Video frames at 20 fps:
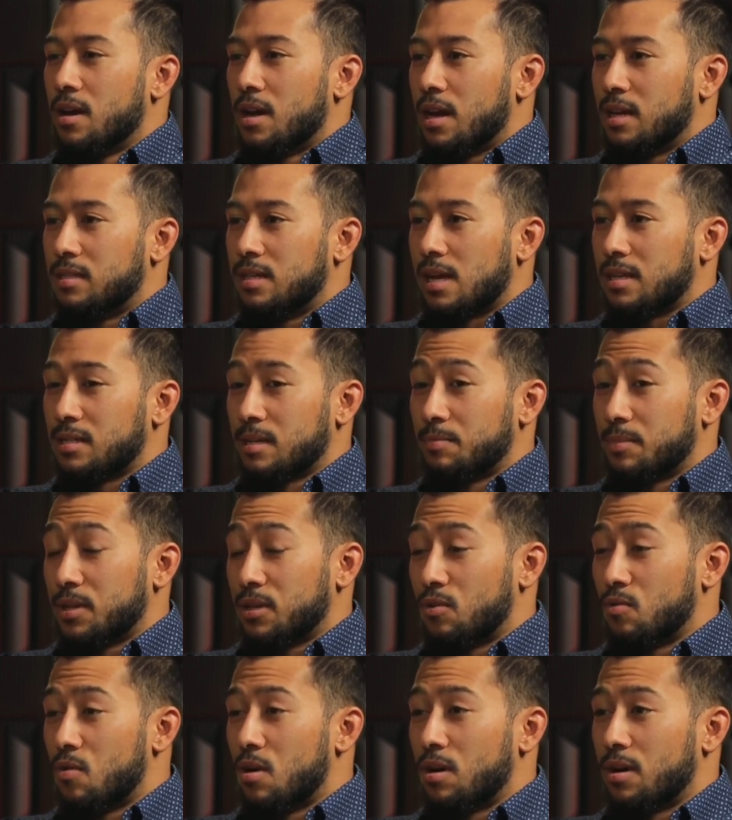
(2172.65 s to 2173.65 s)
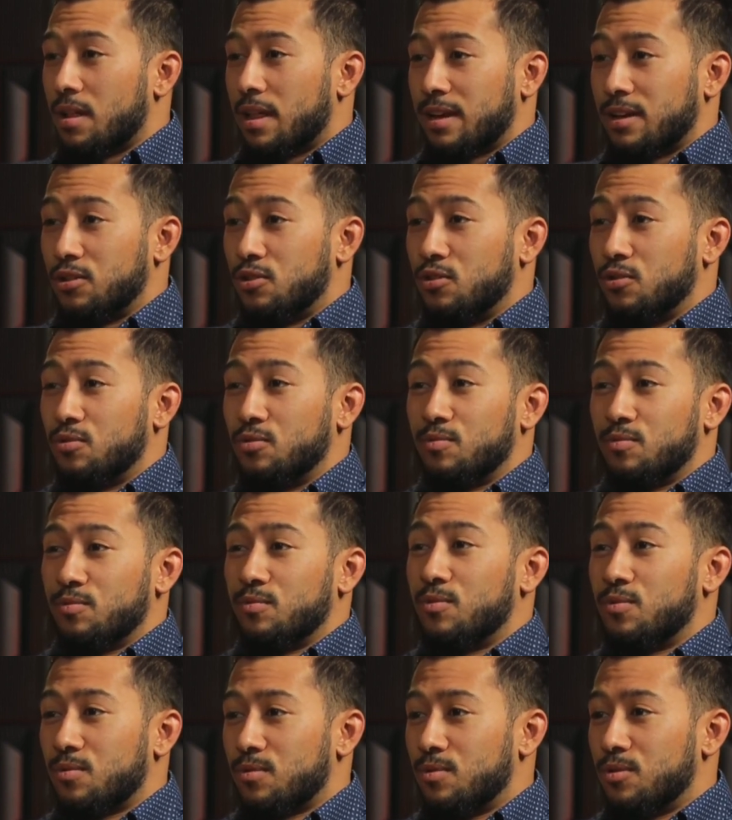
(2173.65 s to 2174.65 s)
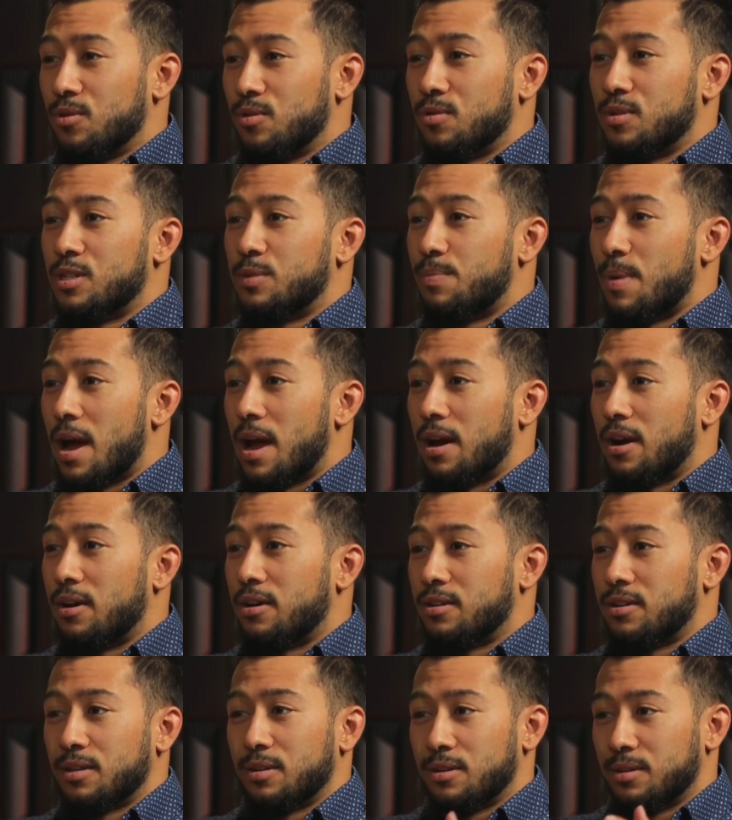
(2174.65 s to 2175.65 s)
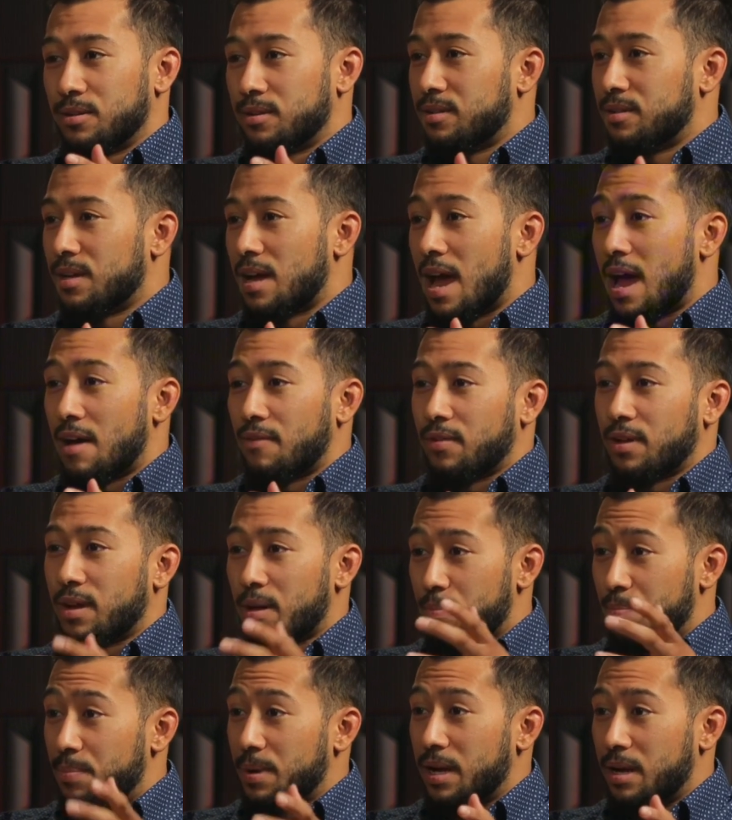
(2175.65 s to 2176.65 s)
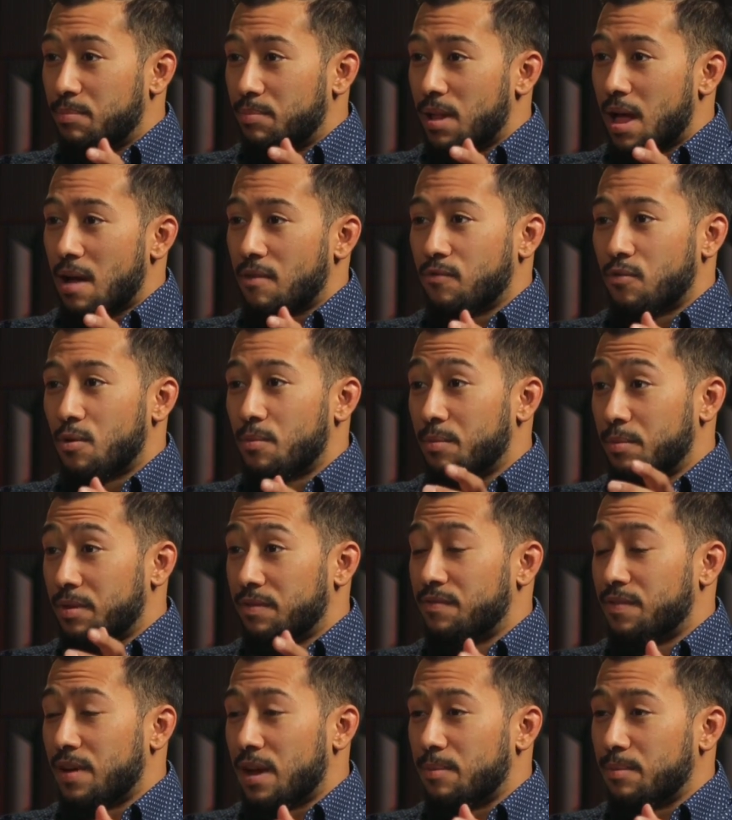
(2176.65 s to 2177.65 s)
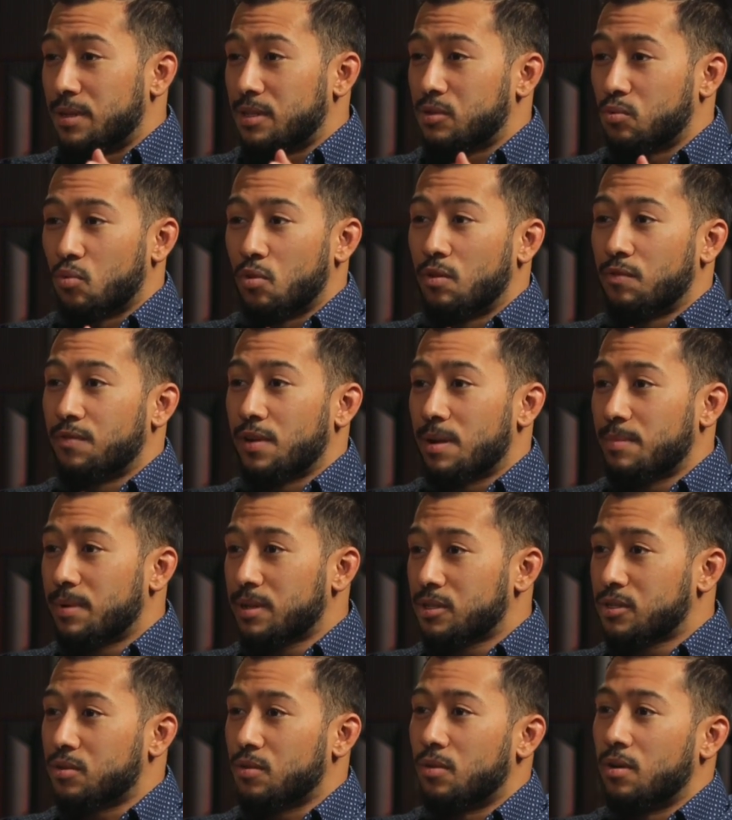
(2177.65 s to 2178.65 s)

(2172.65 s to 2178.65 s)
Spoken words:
Is that something you want to, like, do you aspire to have like a big platform and be famous, world famous,